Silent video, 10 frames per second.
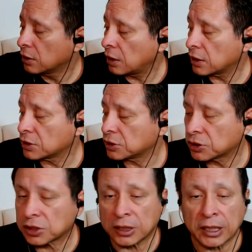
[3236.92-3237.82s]
I think she's
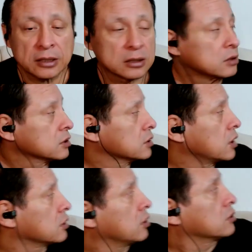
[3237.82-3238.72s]
just an editor. She's
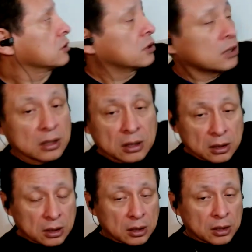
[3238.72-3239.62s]
not the author.
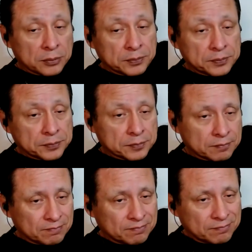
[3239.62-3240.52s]
Um,
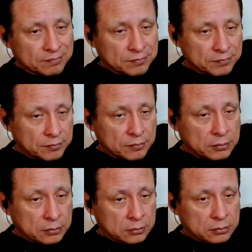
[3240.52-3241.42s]

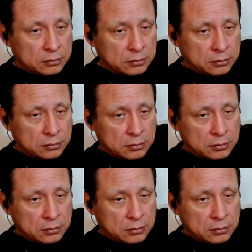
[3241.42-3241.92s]
mm,